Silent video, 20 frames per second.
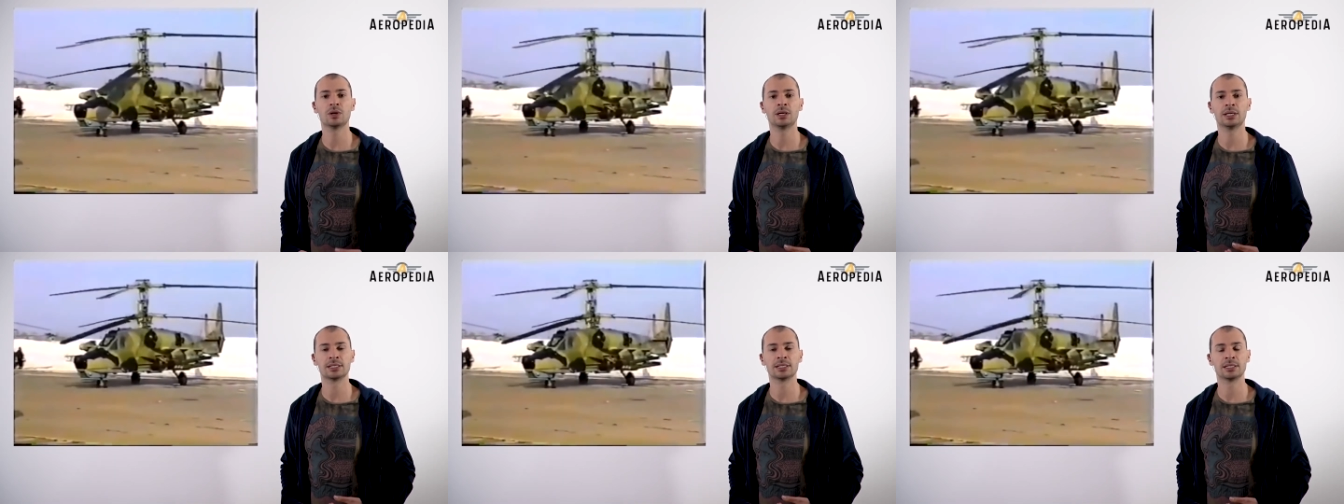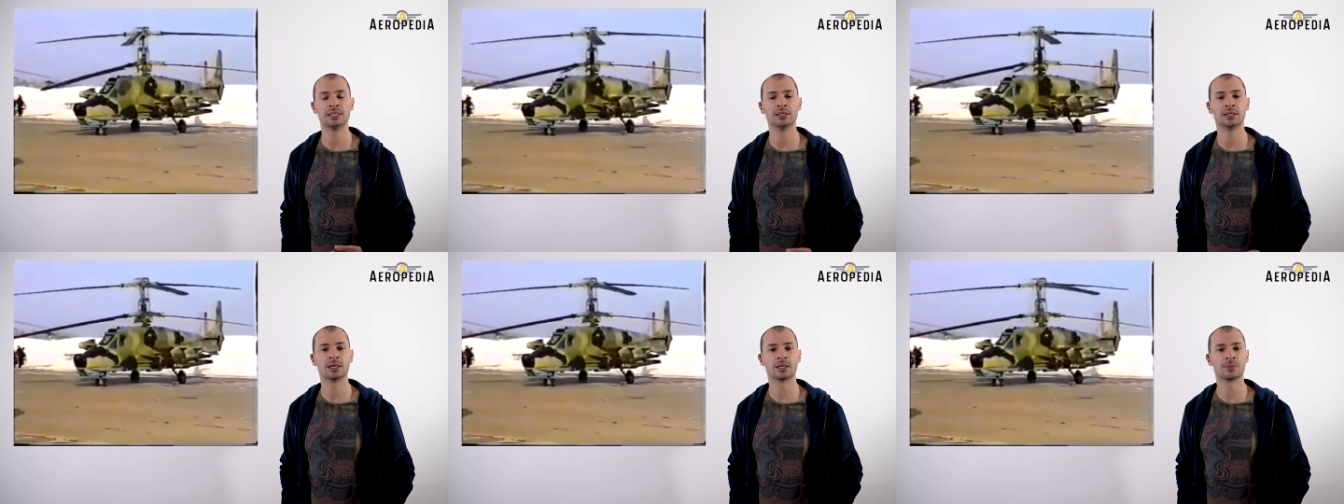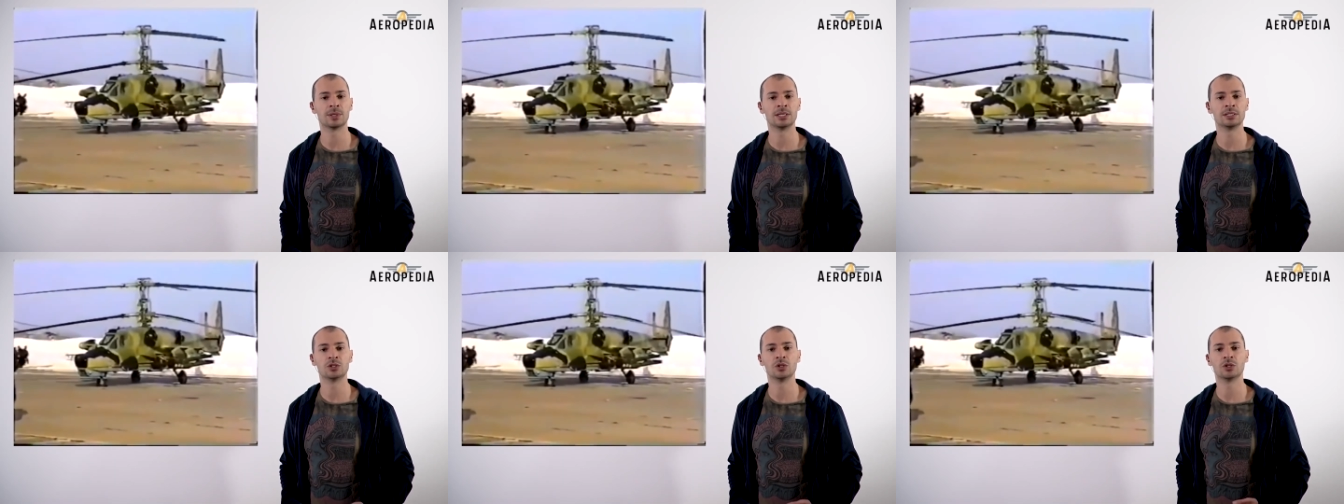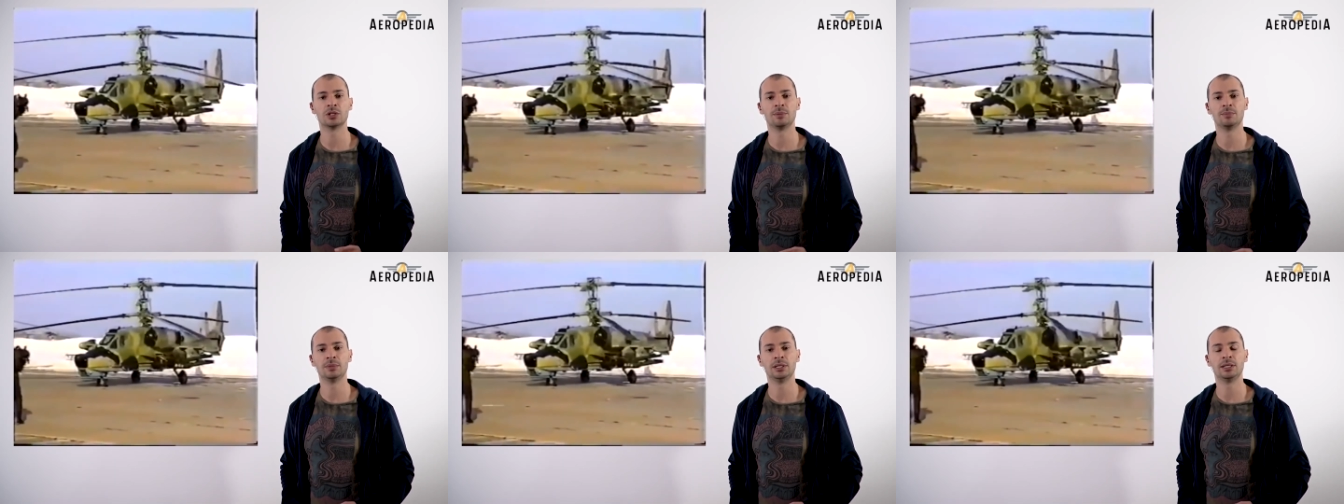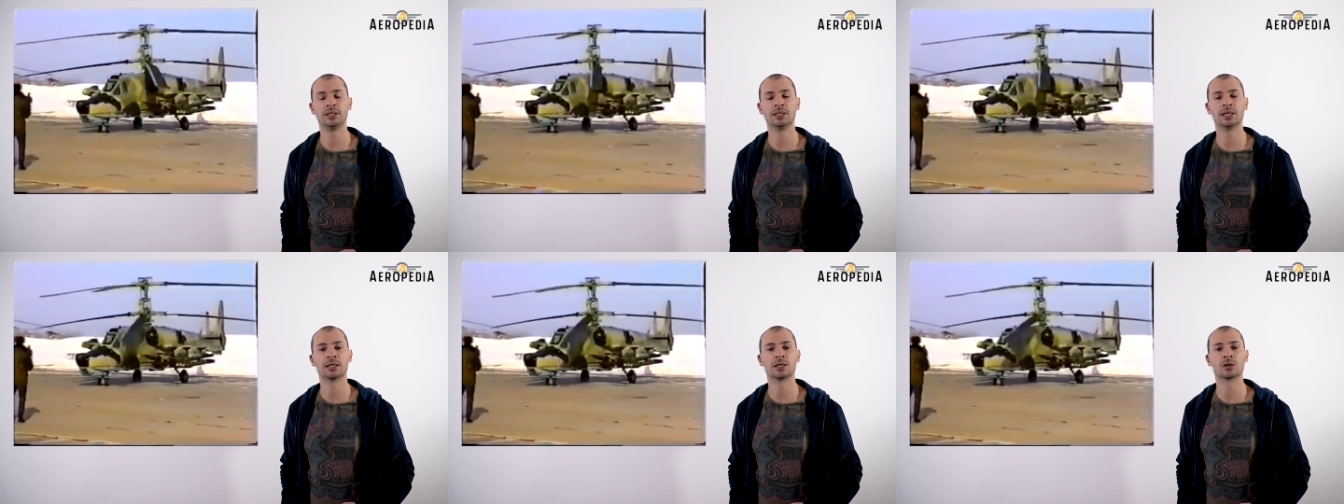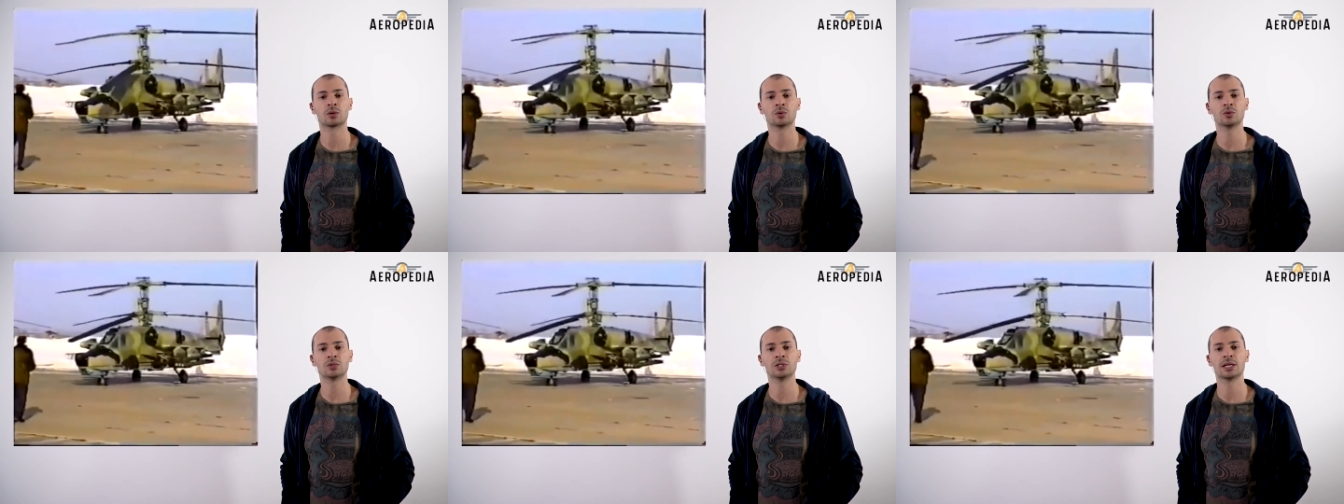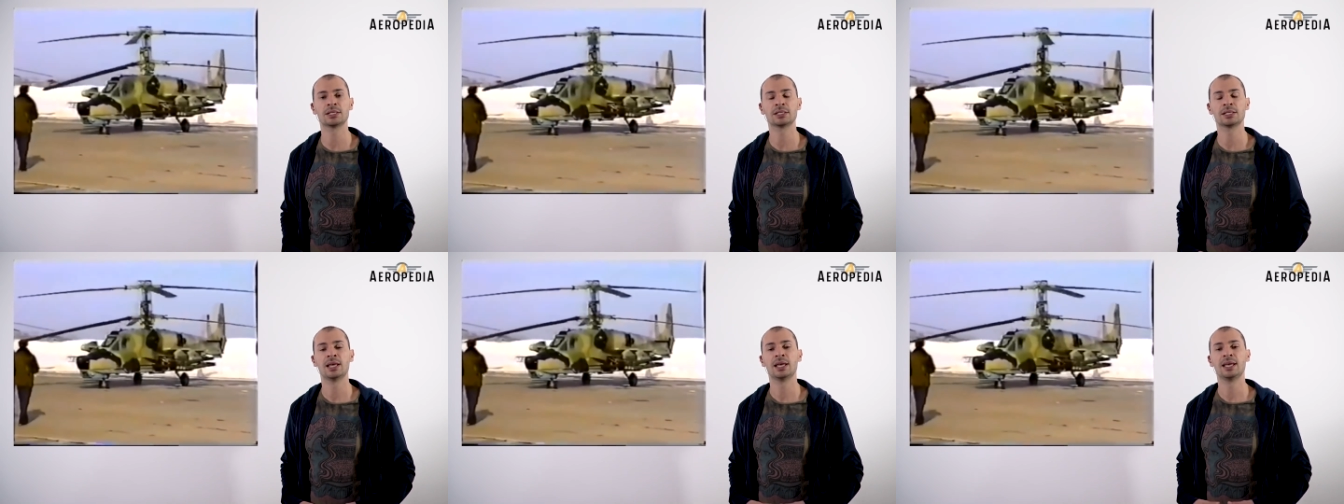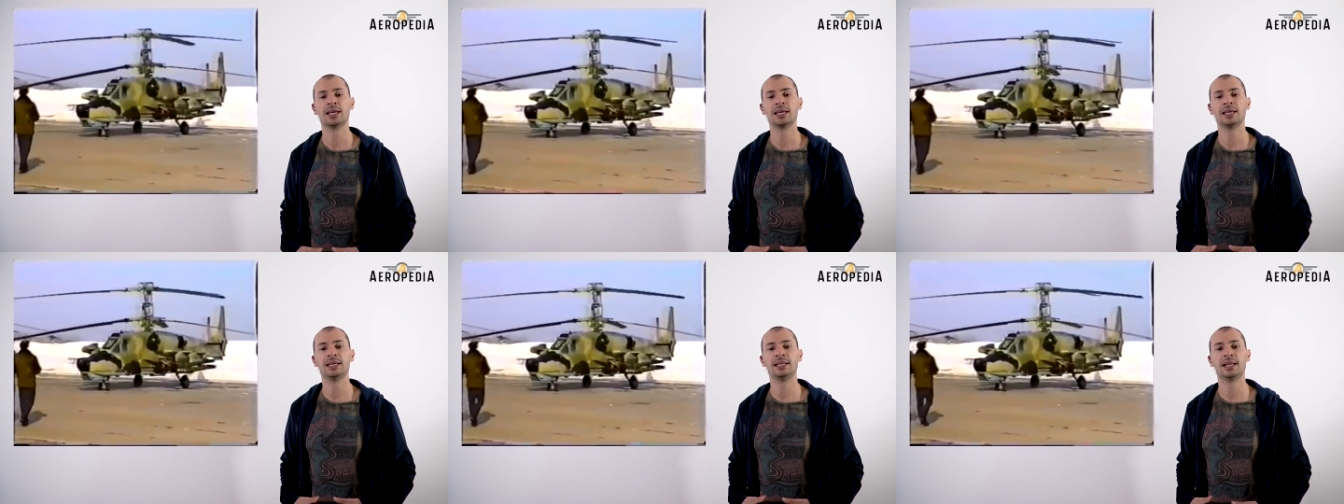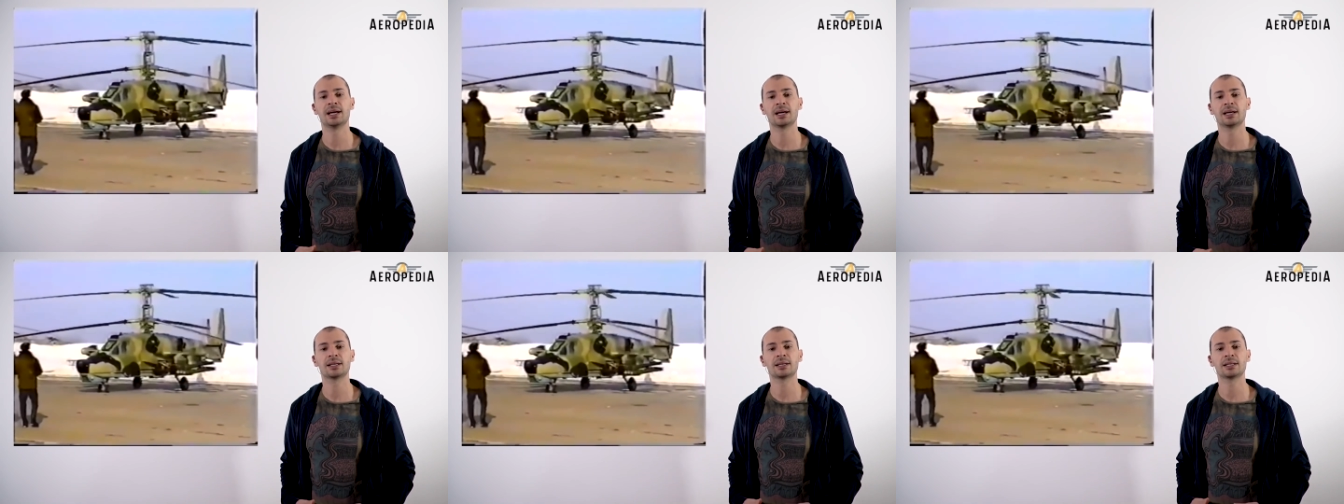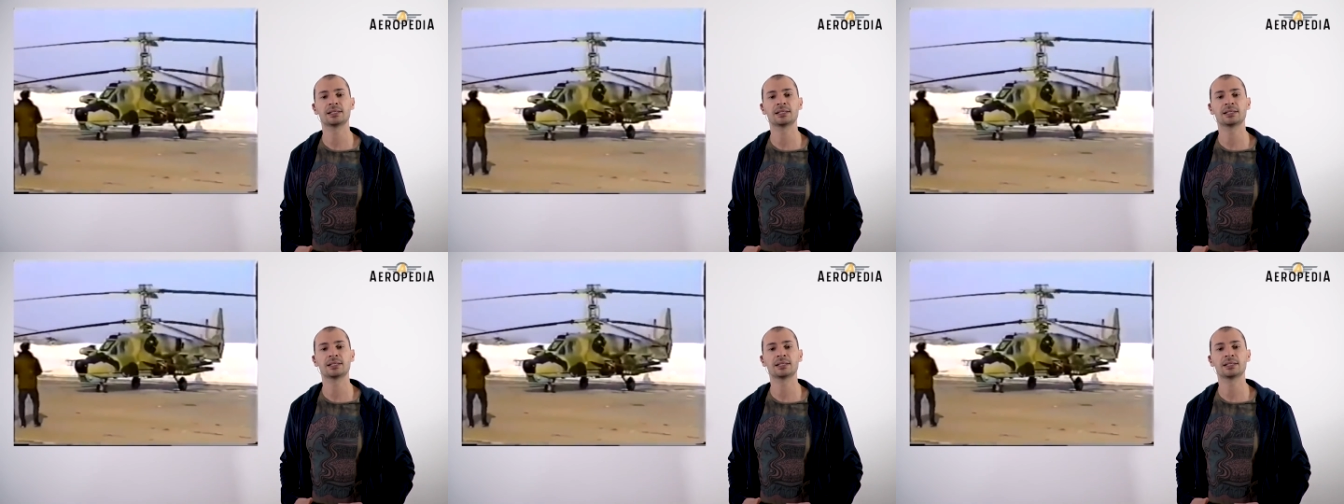Russian military interventions in the